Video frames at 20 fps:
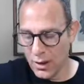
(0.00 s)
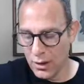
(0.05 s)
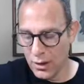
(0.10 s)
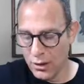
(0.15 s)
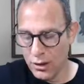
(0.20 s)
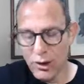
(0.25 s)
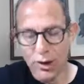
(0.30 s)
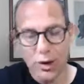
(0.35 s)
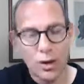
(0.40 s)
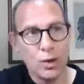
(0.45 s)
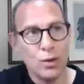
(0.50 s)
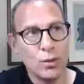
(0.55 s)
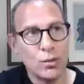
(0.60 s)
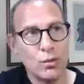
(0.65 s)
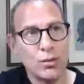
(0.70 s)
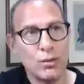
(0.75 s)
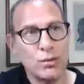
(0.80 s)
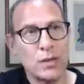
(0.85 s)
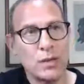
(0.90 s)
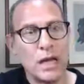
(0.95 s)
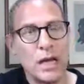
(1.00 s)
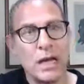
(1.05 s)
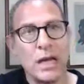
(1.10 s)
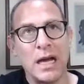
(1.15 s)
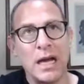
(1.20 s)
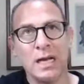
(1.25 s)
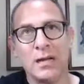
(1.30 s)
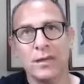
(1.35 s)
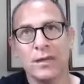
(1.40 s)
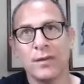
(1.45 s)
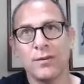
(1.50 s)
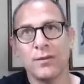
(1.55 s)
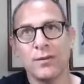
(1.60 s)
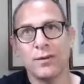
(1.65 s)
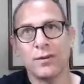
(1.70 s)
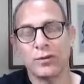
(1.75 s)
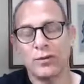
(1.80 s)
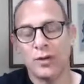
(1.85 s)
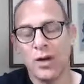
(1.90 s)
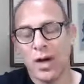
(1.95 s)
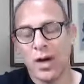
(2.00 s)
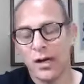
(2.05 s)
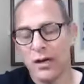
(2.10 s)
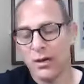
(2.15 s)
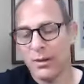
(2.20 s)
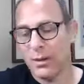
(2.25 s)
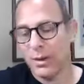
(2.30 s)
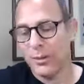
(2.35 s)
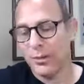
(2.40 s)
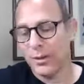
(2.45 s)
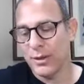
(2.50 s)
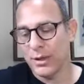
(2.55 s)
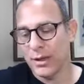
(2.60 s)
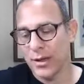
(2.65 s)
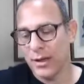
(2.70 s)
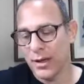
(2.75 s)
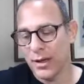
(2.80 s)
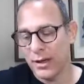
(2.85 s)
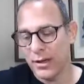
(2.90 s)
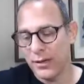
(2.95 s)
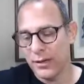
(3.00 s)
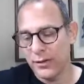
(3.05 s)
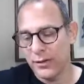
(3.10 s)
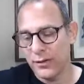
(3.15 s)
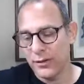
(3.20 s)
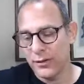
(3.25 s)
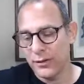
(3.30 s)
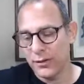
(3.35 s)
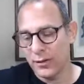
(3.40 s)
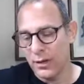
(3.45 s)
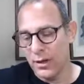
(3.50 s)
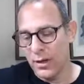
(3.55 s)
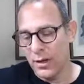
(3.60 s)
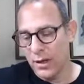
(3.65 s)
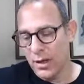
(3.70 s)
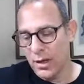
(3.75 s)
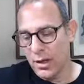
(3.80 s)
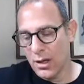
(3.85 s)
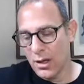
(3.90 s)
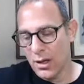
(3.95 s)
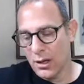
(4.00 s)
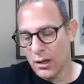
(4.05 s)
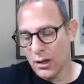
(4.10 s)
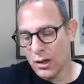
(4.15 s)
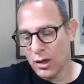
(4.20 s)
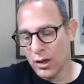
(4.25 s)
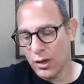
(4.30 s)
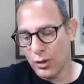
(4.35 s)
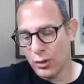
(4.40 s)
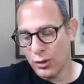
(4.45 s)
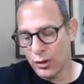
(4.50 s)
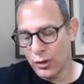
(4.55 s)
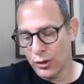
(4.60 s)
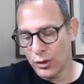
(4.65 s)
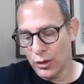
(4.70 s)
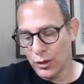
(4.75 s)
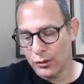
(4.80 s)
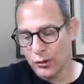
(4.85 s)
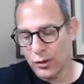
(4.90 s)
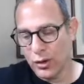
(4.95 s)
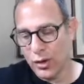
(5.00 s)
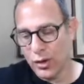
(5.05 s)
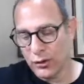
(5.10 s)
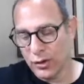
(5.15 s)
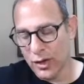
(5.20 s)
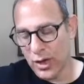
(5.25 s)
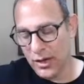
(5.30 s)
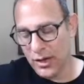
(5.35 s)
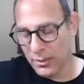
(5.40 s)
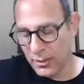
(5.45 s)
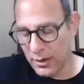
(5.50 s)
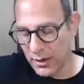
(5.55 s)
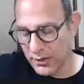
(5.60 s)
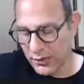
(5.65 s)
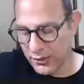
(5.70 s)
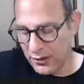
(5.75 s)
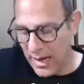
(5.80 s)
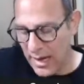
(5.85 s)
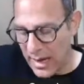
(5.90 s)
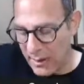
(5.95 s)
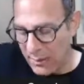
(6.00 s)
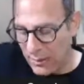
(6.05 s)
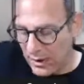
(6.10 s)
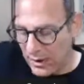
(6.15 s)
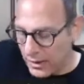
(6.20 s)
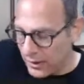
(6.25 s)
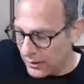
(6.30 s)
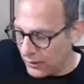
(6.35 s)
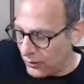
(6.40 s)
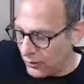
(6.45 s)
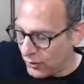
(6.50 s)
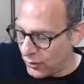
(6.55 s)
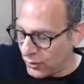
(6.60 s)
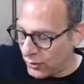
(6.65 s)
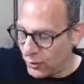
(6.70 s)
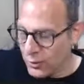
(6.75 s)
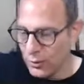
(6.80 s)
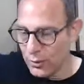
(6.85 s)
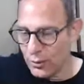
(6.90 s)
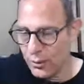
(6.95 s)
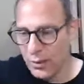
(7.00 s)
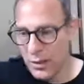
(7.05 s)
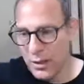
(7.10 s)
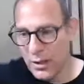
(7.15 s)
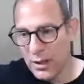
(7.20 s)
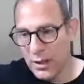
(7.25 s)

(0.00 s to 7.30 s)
I love what you're talking about, because what you're talking about is tapping into